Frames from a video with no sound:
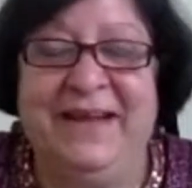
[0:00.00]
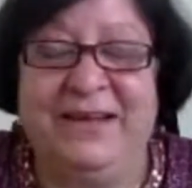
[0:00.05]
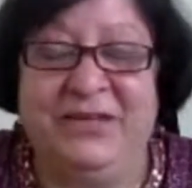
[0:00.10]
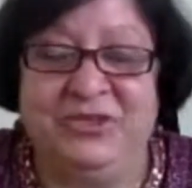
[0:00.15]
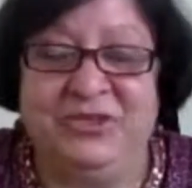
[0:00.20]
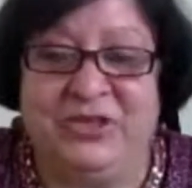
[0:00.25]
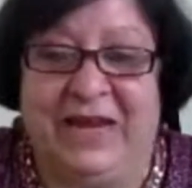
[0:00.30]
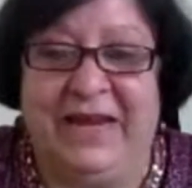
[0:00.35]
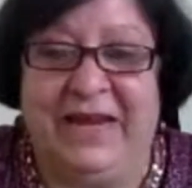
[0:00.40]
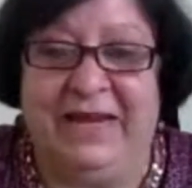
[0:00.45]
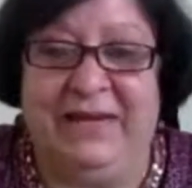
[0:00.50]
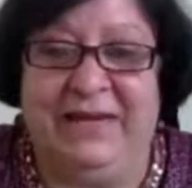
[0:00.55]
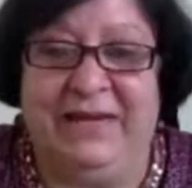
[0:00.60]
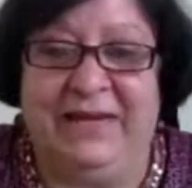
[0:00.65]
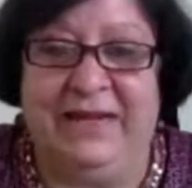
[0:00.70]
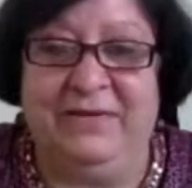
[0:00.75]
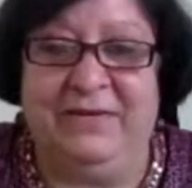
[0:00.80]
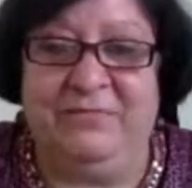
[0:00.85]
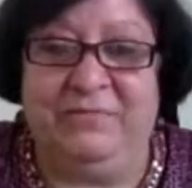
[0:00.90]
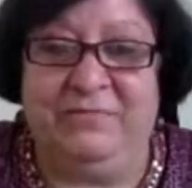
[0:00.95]
a child
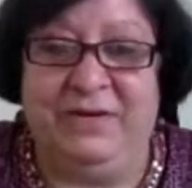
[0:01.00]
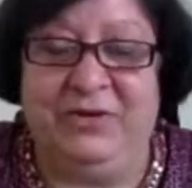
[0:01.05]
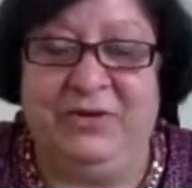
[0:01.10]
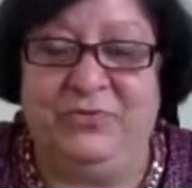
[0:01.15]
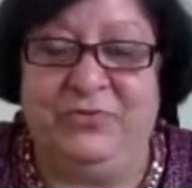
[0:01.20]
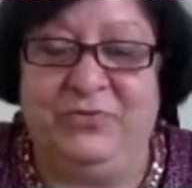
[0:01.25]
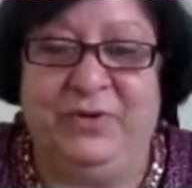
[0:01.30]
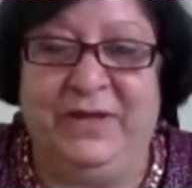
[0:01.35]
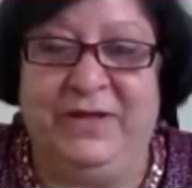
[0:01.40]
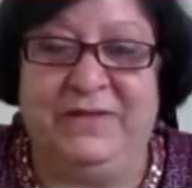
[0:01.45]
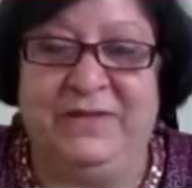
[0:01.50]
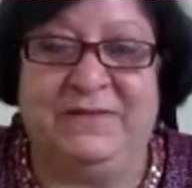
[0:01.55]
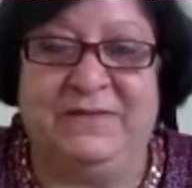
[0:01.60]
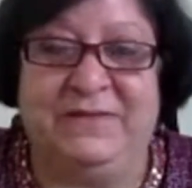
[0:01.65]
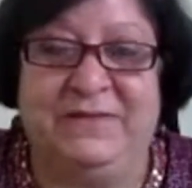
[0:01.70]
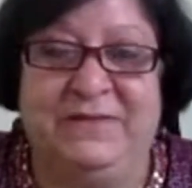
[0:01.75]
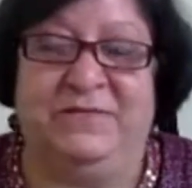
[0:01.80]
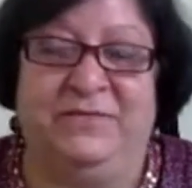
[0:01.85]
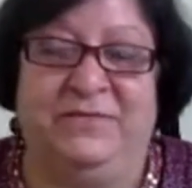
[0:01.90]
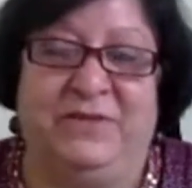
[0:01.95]
can be doing
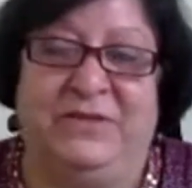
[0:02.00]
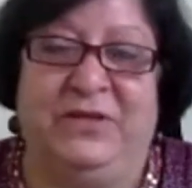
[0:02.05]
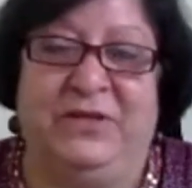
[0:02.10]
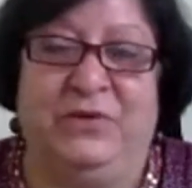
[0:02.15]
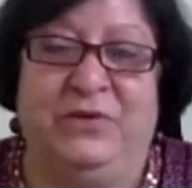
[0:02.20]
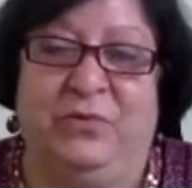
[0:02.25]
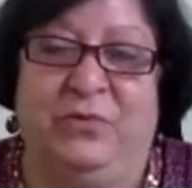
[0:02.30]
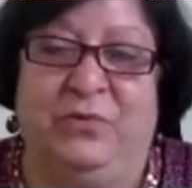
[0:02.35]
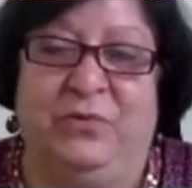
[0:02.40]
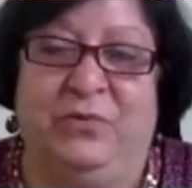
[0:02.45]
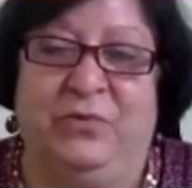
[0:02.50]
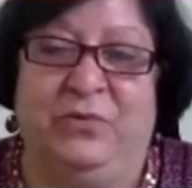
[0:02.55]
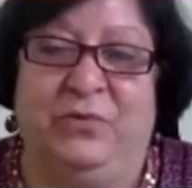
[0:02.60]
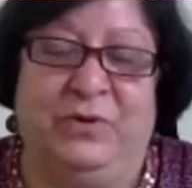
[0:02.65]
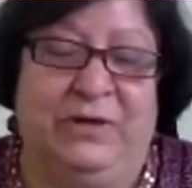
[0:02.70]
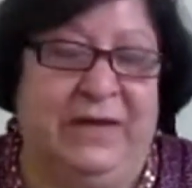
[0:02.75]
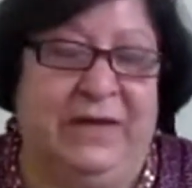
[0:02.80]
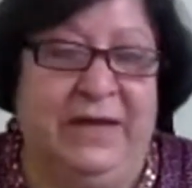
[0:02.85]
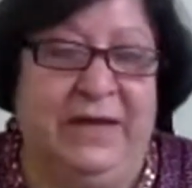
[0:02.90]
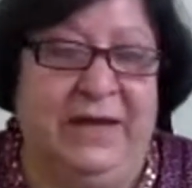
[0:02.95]
certain things which they
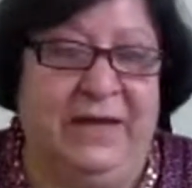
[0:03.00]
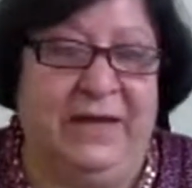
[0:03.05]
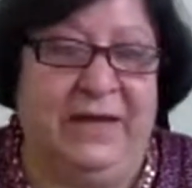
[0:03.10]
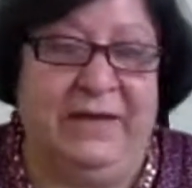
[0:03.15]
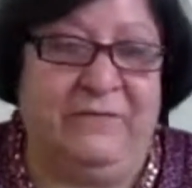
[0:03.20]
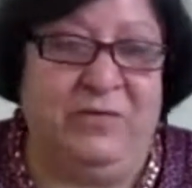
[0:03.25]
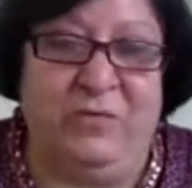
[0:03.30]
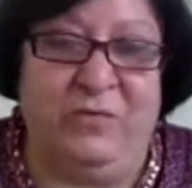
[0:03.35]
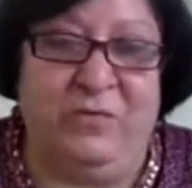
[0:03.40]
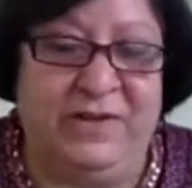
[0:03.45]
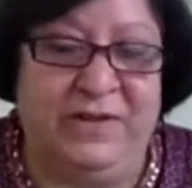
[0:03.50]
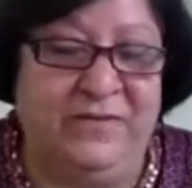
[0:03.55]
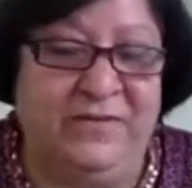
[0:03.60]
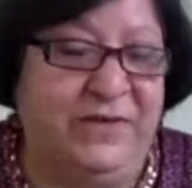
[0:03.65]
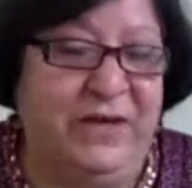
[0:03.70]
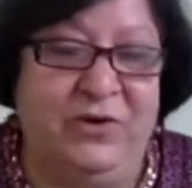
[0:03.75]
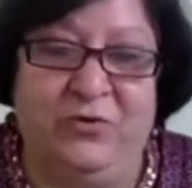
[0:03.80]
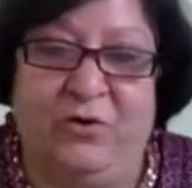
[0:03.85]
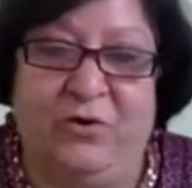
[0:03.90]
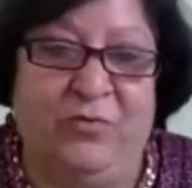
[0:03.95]
don't like, and everybody is
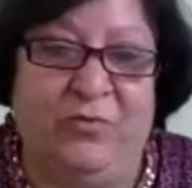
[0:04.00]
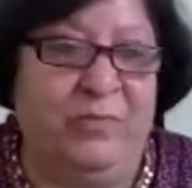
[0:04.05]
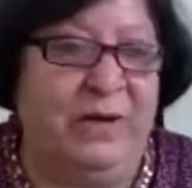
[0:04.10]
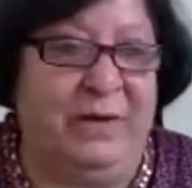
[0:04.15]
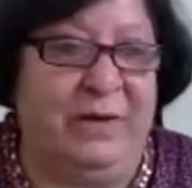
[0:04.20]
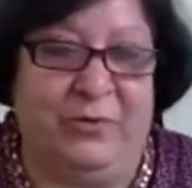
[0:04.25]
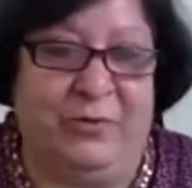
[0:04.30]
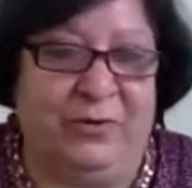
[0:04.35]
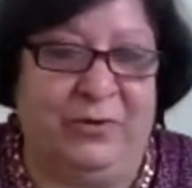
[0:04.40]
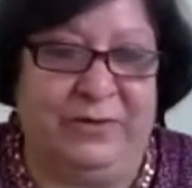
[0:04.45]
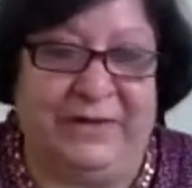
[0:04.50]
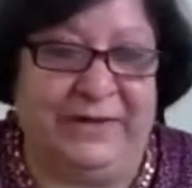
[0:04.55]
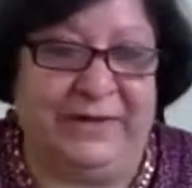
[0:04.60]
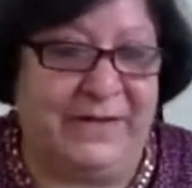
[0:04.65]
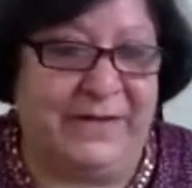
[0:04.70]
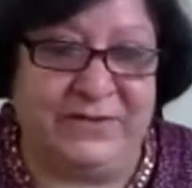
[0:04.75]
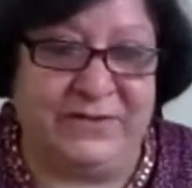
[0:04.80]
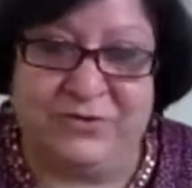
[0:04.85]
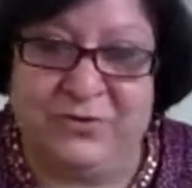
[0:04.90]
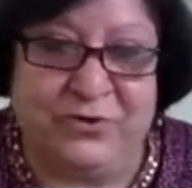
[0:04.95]
very normal about that.
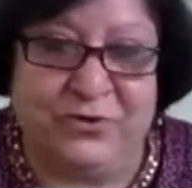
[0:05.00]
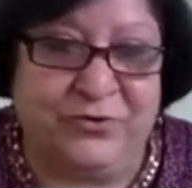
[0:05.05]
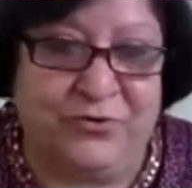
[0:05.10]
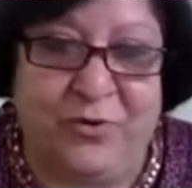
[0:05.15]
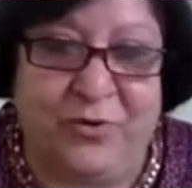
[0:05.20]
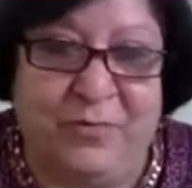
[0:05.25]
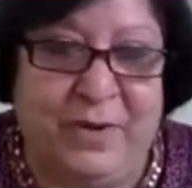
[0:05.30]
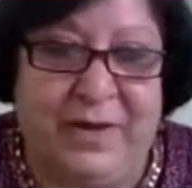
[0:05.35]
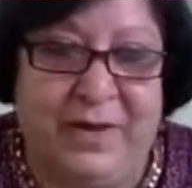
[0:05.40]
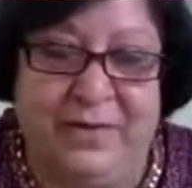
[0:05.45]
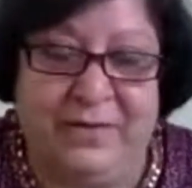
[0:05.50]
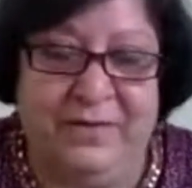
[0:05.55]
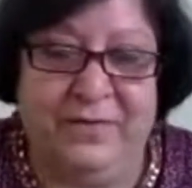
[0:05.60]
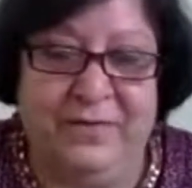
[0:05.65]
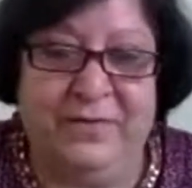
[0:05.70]
That's not trauma.